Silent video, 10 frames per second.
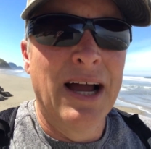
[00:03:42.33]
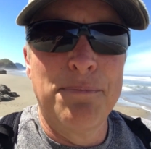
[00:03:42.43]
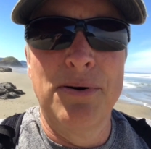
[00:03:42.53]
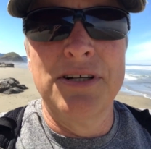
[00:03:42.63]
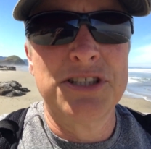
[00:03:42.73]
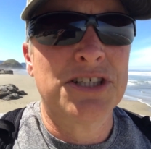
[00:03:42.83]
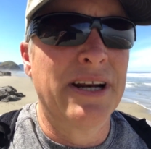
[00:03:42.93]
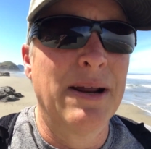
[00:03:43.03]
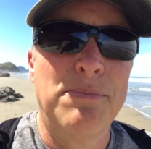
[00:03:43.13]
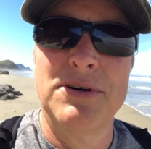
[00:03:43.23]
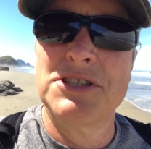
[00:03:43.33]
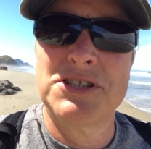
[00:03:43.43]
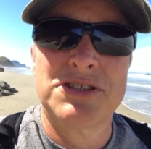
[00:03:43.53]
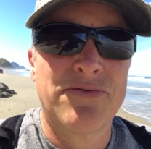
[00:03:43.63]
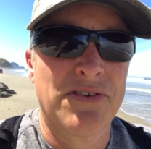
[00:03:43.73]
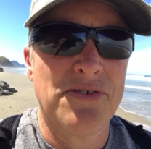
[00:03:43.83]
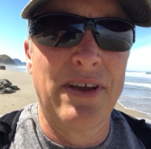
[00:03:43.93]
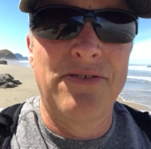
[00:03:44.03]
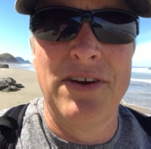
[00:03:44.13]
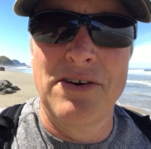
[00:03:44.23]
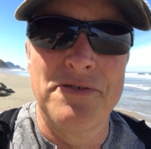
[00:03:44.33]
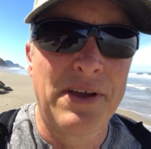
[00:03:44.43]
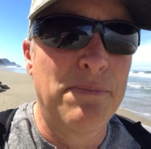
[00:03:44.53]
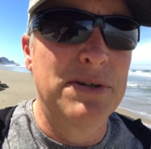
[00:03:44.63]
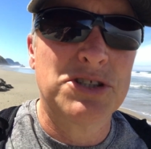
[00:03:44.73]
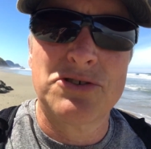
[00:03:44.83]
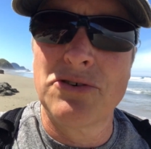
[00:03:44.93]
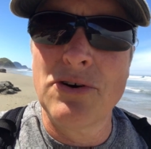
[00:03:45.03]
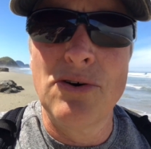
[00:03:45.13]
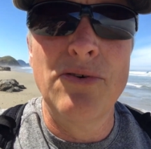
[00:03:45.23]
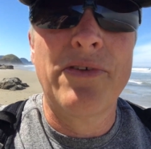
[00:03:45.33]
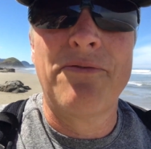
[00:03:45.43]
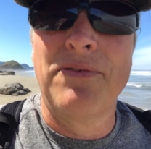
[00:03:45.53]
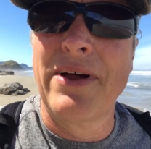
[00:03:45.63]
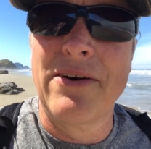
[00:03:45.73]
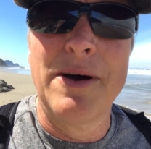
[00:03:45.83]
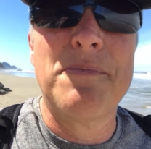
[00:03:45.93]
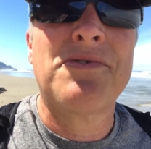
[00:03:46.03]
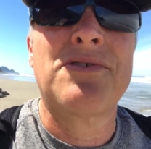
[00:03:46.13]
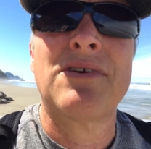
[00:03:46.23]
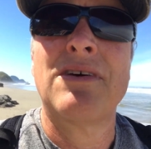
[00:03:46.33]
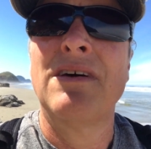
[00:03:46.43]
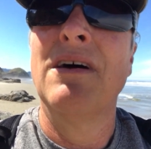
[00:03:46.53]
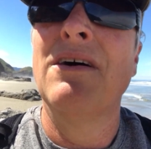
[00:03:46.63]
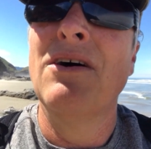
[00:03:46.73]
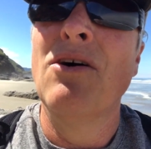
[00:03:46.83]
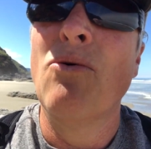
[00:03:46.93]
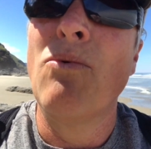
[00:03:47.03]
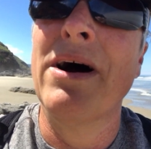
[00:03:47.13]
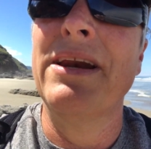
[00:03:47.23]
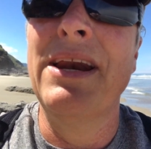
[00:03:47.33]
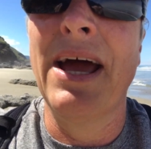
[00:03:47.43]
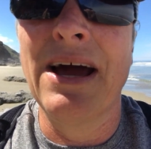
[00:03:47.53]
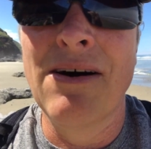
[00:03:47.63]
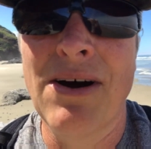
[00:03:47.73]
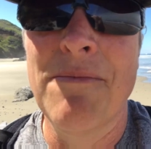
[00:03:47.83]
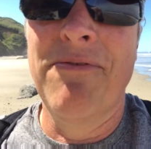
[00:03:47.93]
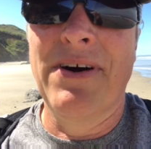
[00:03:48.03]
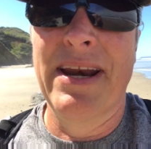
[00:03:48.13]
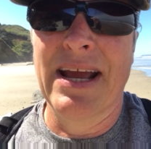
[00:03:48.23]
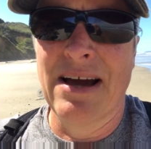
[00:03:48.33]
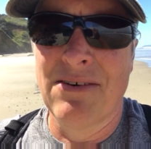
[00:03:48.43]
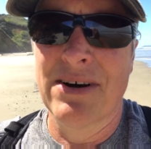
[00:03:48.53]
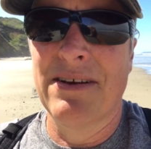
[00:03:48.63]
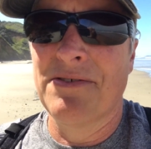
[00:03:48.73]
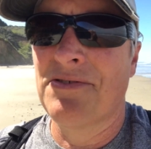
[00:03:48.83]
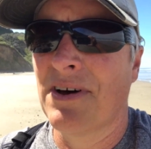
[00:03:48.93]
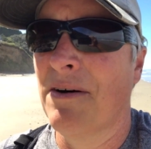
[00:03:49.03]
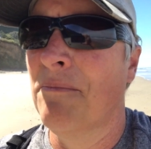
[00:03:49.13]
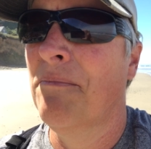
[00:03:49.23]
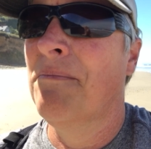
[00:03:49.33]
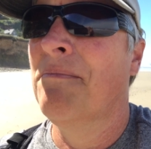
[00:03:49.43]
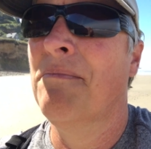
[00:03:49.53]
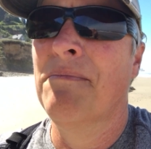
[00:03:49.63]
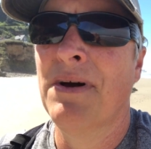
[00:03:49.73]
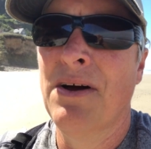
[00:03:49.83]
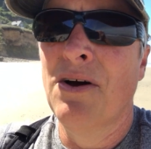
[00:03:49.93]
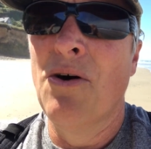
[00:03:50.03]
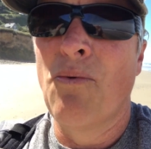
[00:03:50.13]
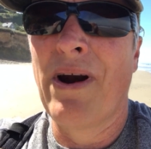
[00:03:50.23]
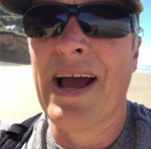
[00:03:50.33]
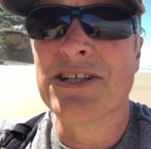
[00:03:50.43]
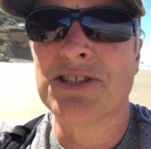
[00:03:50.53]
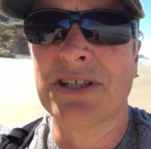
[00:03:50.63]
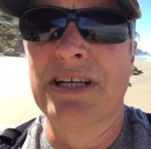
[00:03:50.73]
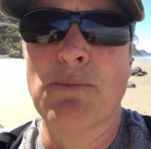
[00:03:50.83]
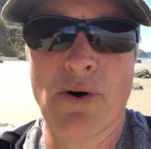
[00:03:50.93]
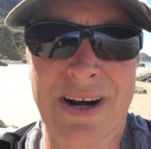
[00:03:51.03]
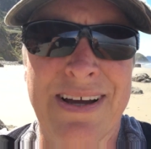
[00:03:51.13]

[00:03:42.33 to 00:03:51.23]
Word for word: I pushed and I pushed for six years. I pushed through the flare-ups. What now I'm finding out is um, were actually more